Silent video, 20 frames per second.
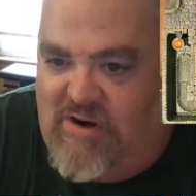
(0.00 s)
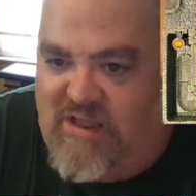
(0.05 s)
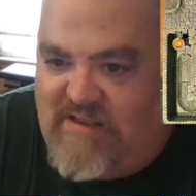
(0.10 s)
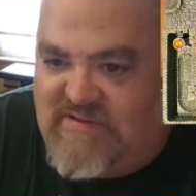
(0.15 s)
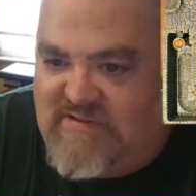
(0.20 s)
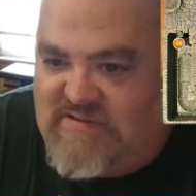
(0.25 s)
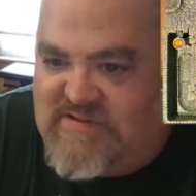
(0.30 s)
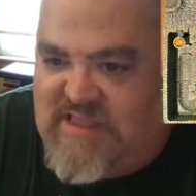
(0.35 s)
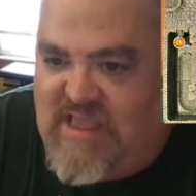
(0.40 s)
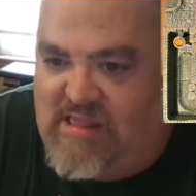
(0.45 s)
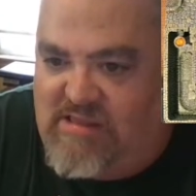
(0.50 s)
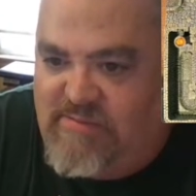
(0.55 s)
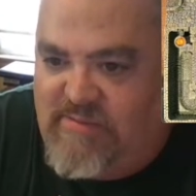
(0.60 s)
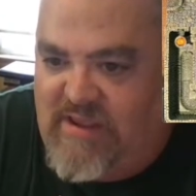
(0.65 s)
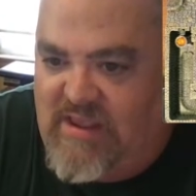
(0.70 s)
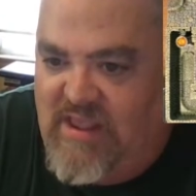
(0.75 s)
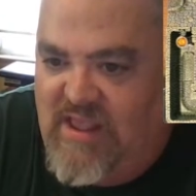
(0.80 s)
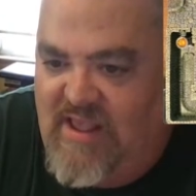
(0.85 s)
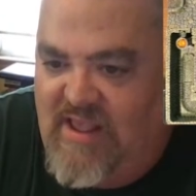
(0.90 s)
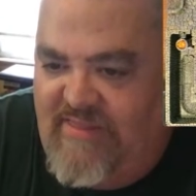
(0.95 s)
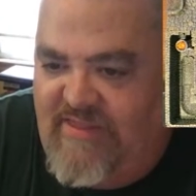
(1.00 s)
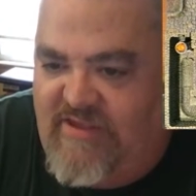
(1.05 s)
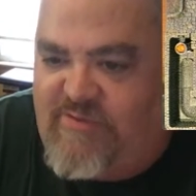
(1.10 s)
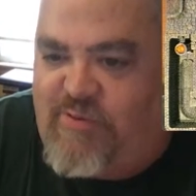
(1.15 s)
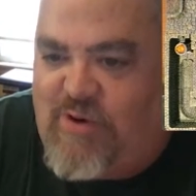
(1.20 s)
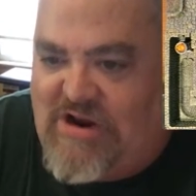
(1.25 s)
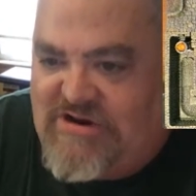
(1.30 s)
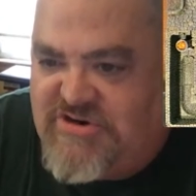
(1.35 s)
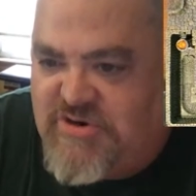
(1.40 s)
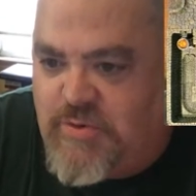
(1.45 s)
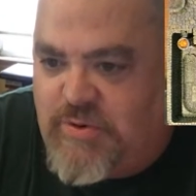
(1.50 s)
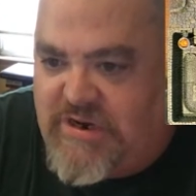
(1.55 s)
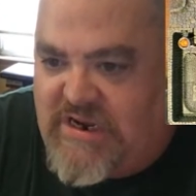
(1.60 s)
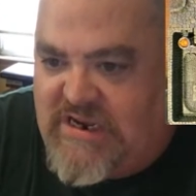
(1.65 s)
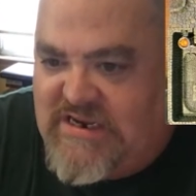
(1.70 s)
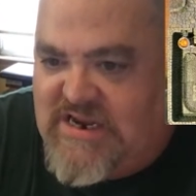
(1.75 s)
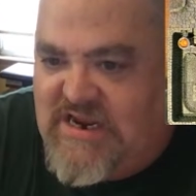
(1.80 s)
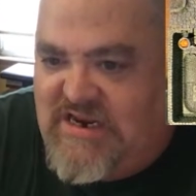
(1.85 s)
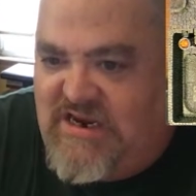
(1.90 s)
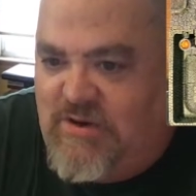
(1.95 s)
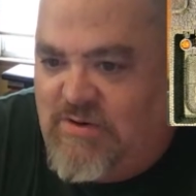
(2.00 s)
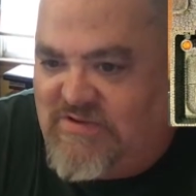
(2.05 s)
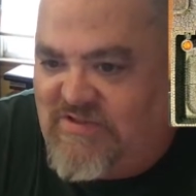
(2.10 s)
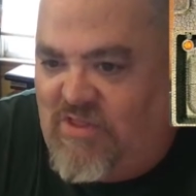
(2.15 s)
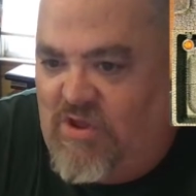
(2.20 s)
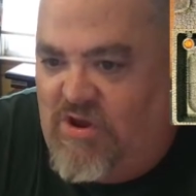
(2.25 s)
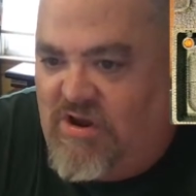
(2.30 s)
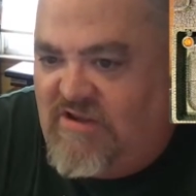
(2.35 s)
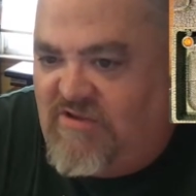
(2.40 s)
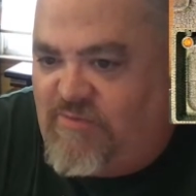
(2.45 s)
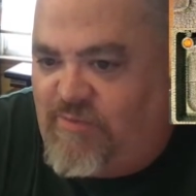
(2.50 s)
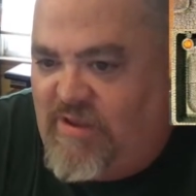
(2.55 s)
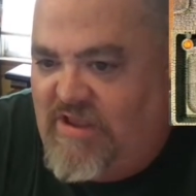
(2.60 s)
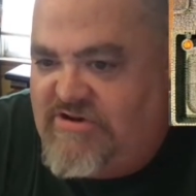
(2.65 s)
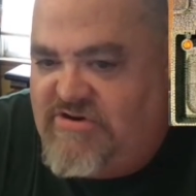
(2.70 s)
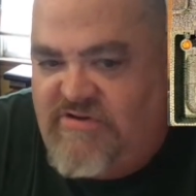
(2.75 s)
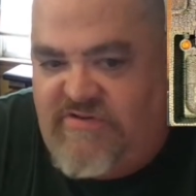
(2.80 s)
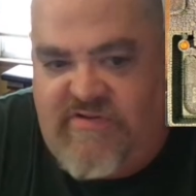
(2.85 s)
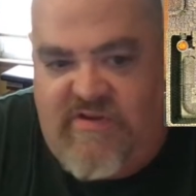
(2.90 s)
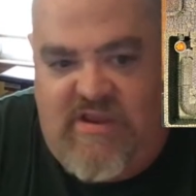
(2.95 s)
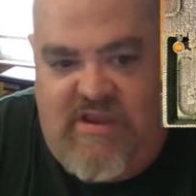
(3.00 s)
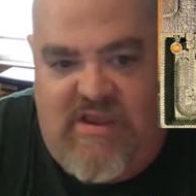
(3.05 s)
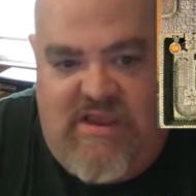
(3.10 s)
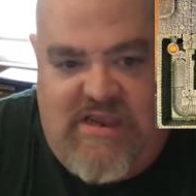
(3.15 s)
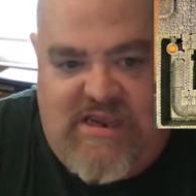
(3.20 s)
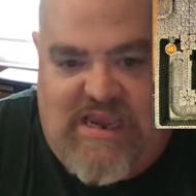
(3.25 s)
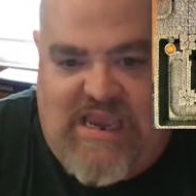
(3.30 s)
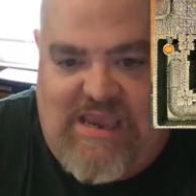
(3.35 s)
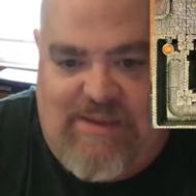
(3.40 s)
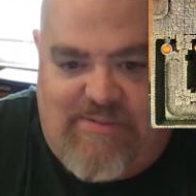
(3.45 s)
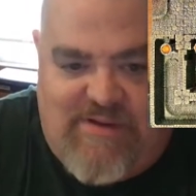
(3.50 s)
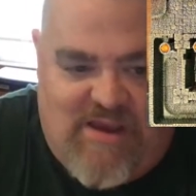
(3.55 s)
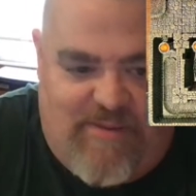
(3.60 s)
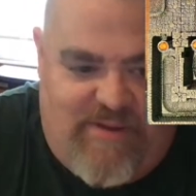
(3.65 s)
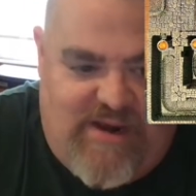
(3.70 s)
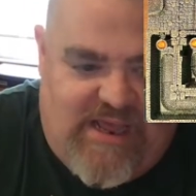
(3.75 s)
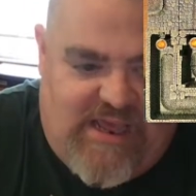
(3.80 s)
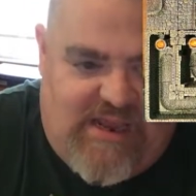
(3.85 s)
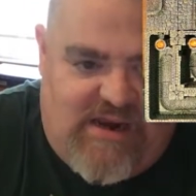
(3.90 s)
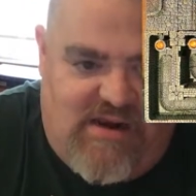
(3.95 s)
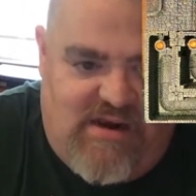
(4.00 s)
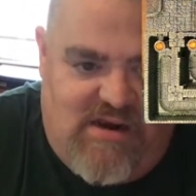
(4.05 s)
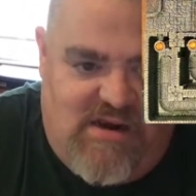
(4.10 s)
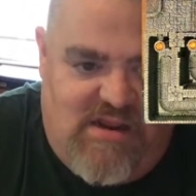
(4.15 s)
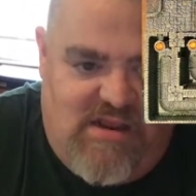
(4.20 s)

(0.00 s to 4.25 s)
as it's telling me. This project will continue as long as pledges keep coming in.